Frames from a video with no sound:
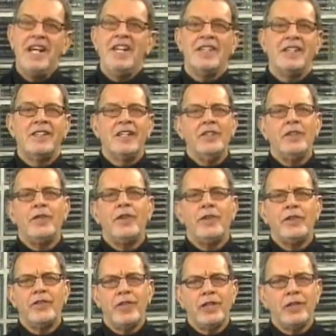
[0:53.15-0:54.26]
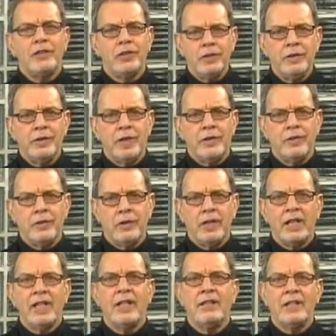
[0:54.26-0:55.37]
The Glens Falls City School District
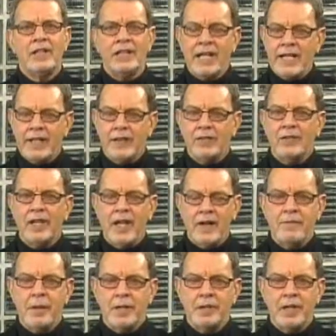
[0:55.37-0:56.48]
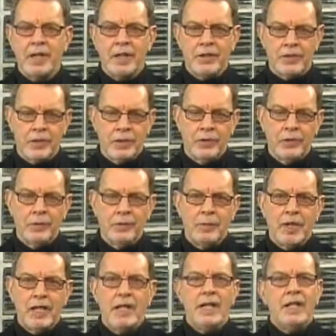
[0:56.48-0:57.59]
is latest to have budget issues.
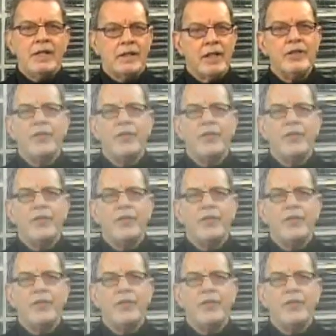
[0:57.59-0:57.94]
Glens